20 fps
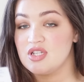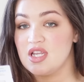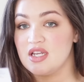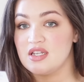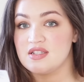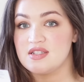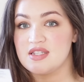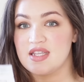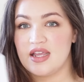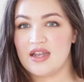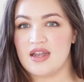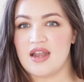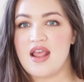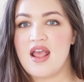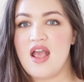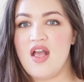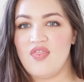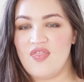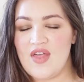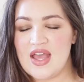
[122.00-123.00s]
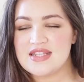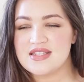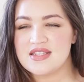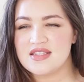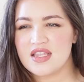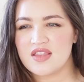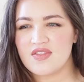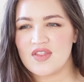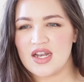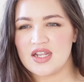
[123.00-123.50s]
irritating skin. That's
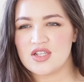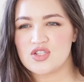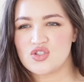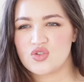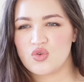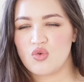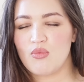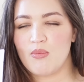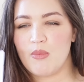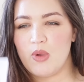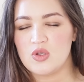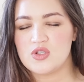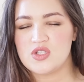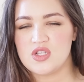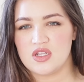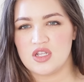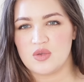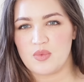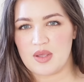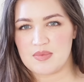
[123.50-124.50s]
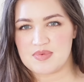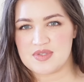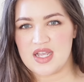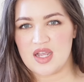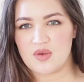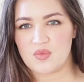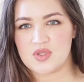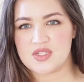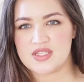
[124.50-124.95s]
the thing that I saw mostly on the website,